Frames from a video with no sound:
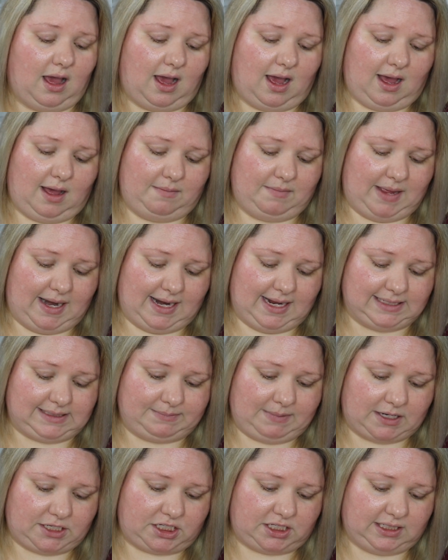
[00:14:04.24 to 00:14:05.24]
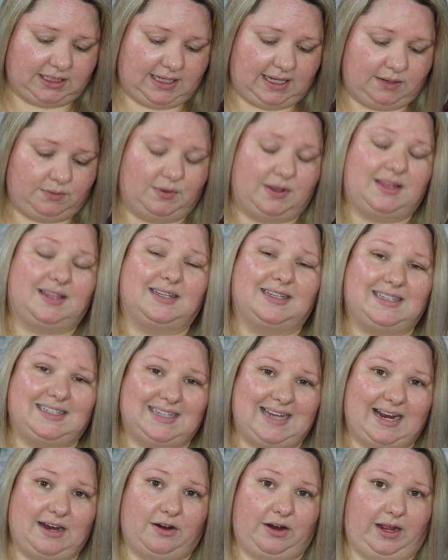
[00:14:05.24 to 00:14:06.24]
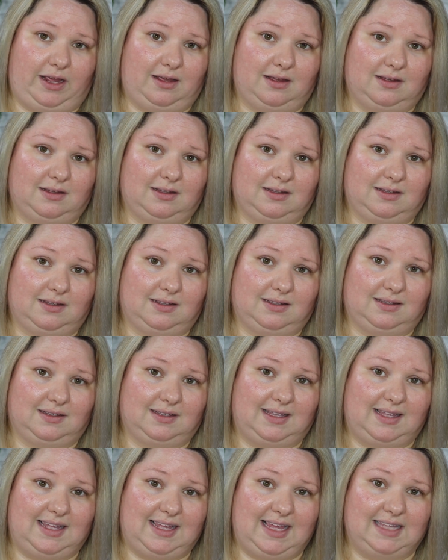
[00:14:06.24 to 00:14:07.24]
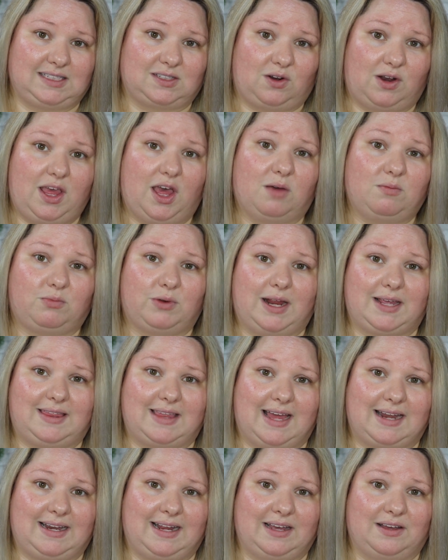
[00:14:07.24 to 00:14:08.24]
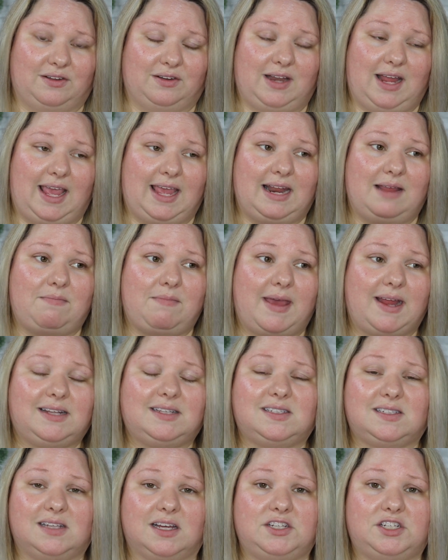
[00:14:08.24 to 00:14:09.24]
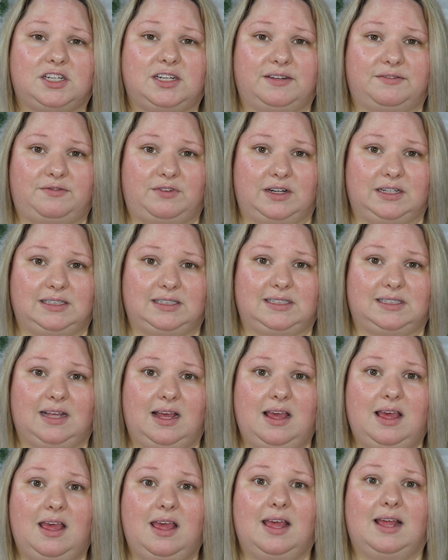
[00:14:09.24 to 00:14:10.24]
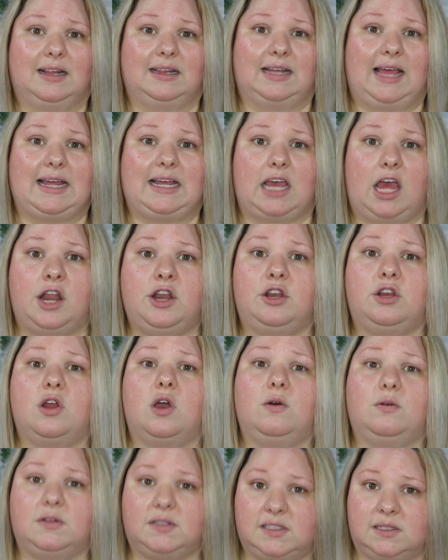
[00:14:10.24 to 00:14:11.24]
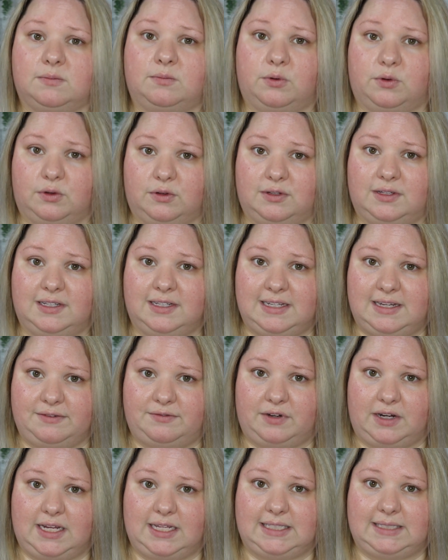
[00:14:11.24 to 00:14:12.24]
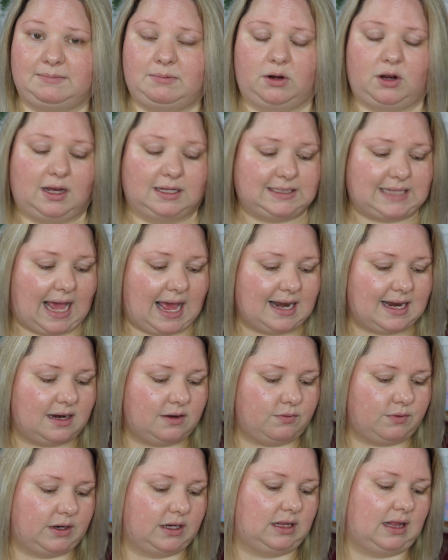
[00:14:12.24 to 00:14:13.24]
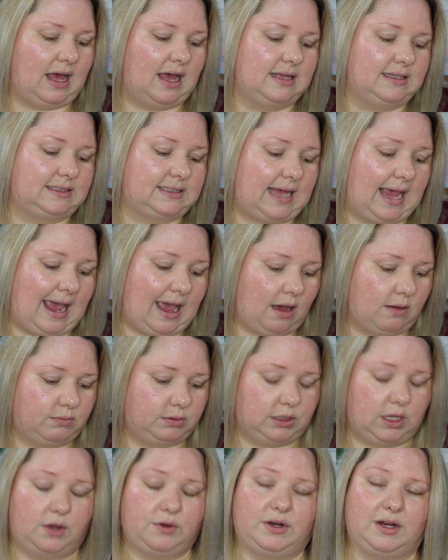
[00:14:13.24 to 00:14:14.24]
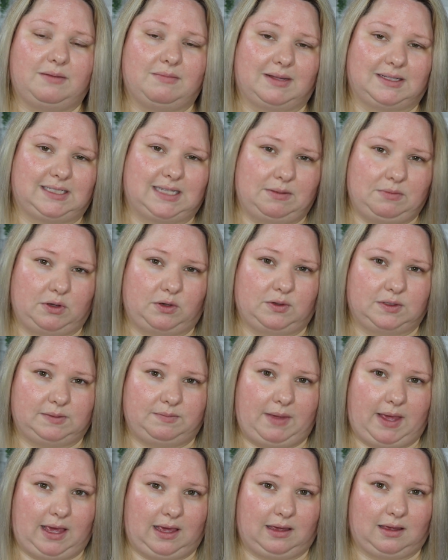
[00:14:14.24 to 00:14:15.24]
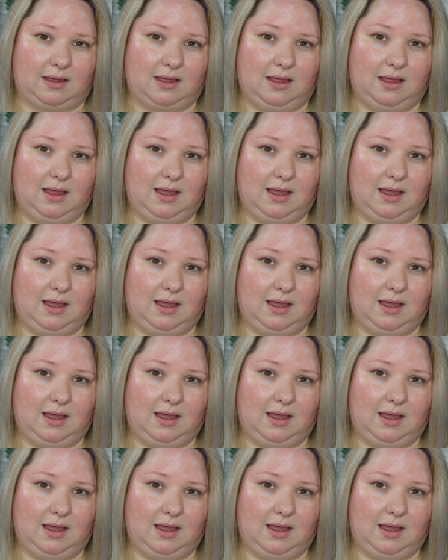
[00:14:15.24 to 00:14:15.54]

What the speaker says: and especially with dairy, it's going to help break that down. And it made such a difference, like a noticeable difference, because I didn't realize how bloated my stomach was being.